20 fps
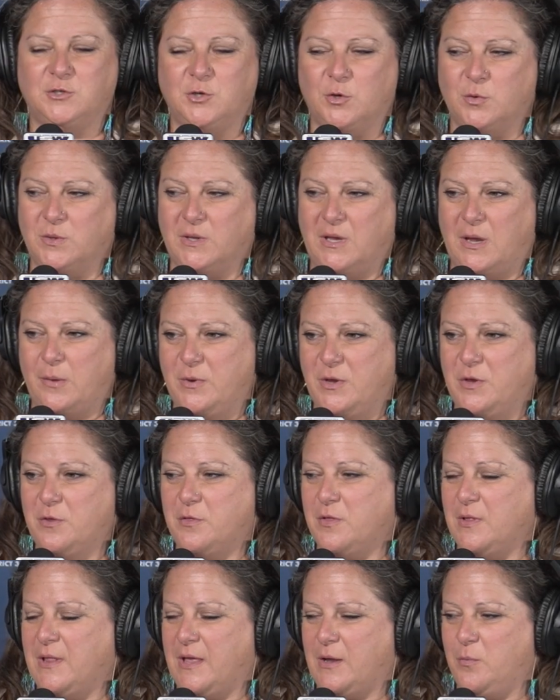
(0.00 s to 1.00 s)
totally. I mean,
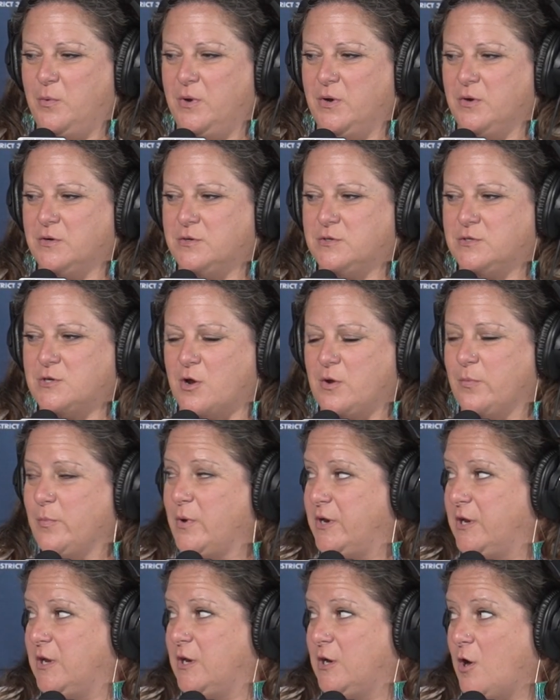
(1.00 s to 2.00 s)
it's like we were talking
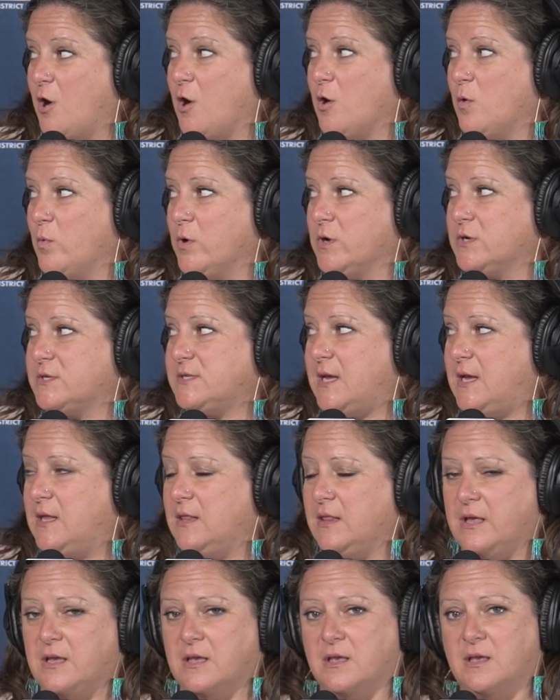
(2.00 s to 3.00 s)
about it in our work
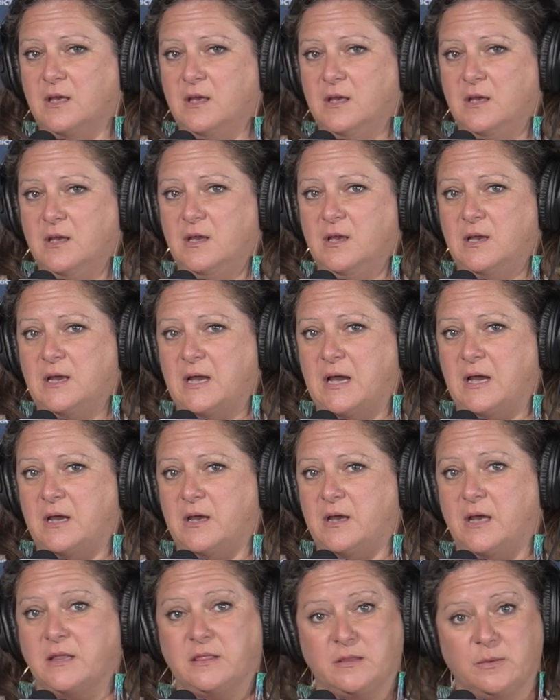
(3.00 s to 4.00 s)
site, like
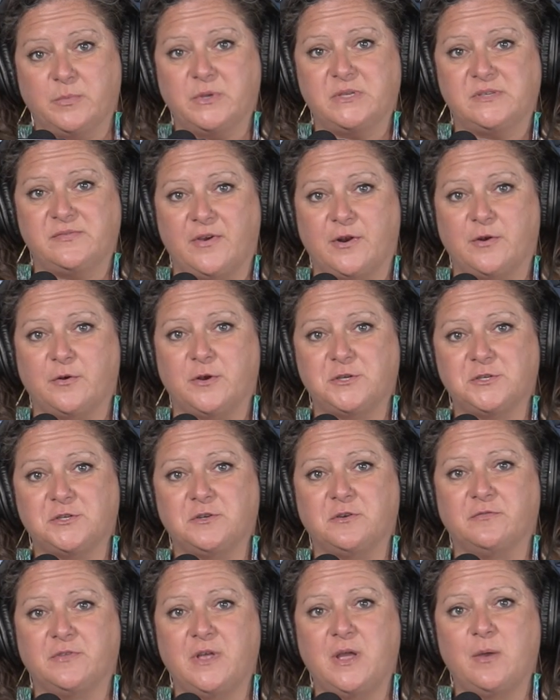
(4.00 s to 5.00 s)
at the BC
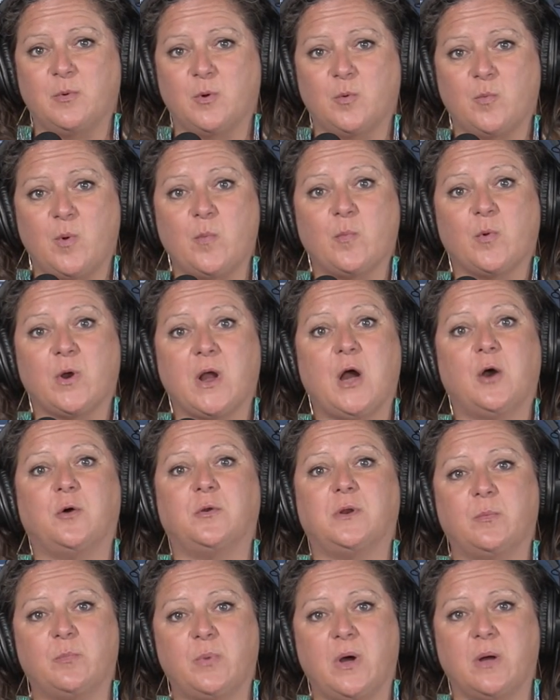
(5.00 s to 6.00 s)
Federation of Labor, when we're
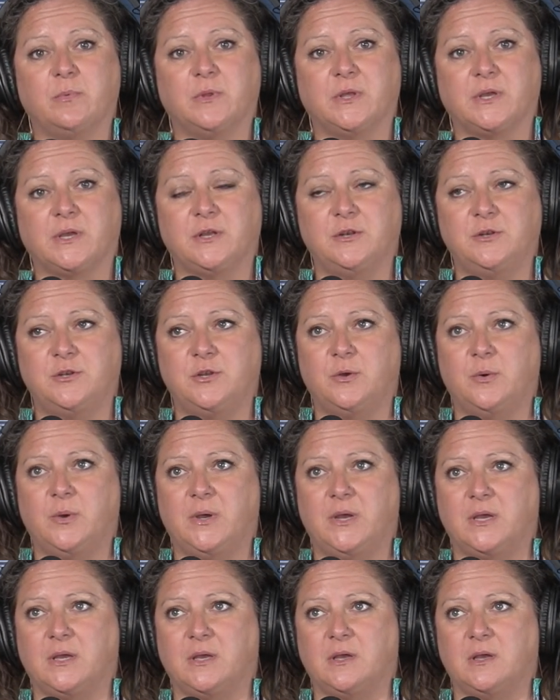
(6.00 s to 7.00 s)
out in public and
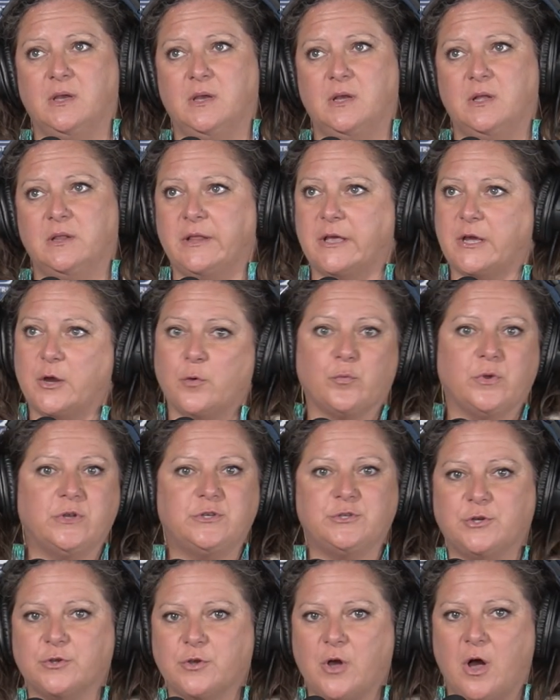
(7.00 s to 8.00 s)
doing like a
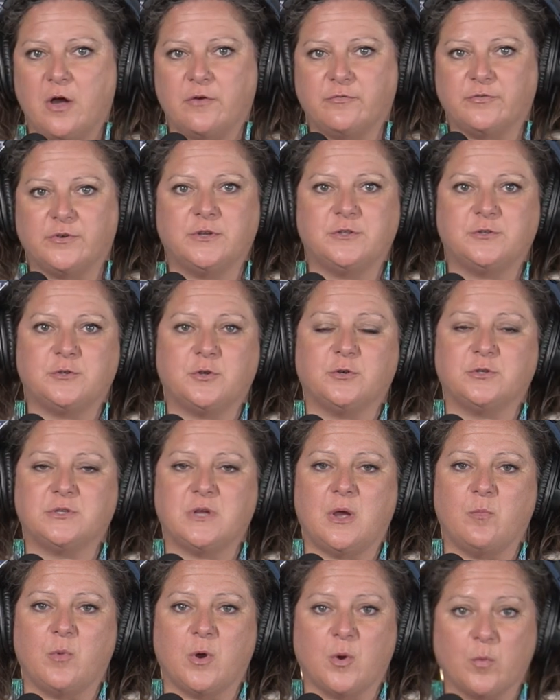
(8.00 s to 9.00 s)
regional conference or
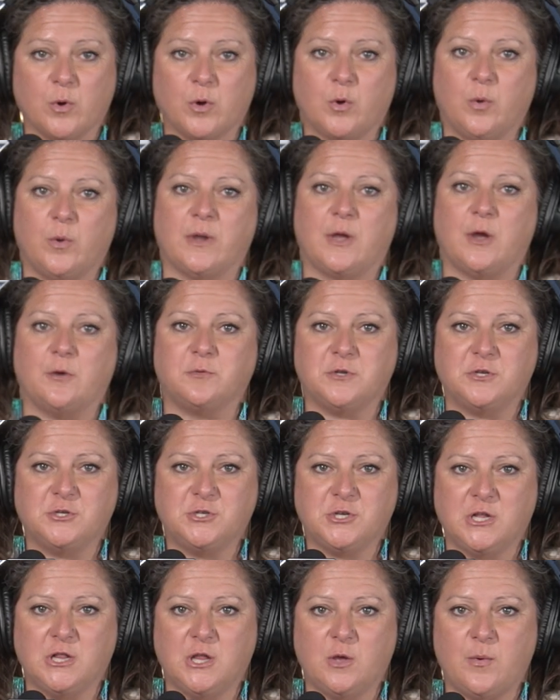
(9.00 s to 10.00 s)
somewhere, we're going out to
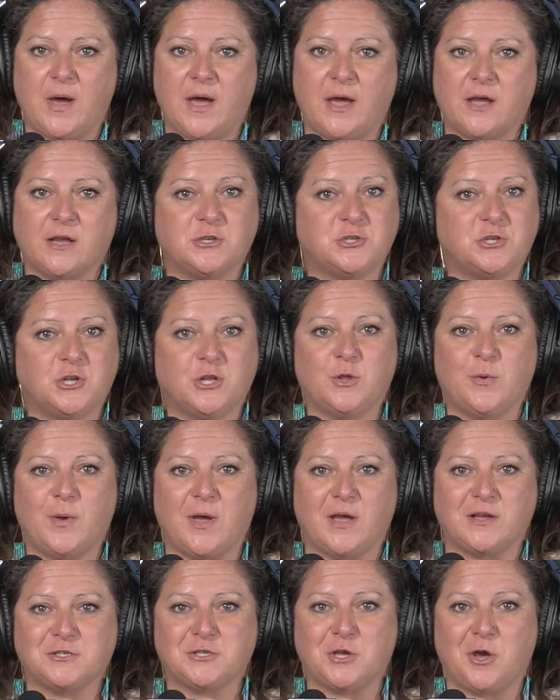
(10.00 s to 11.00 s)
Chilliwack.
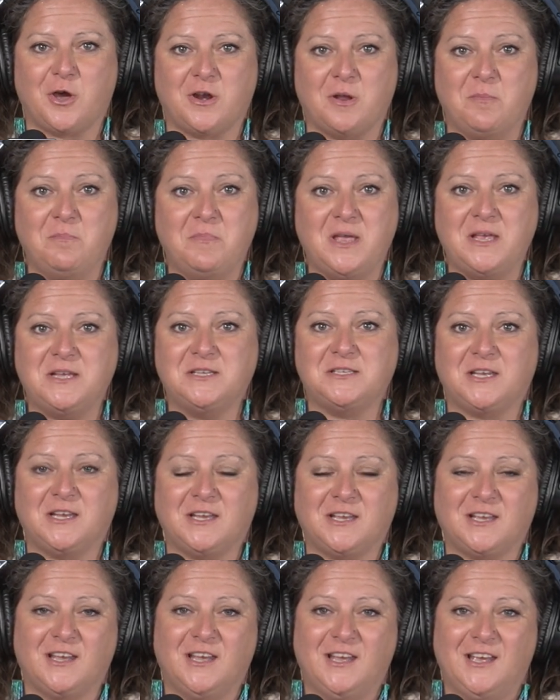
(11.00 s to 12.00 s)
Chilliwack's got
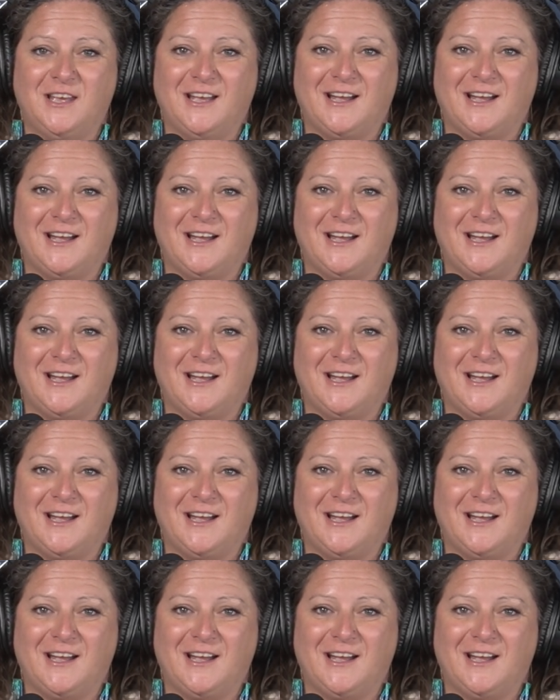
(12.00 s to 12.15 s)
amazing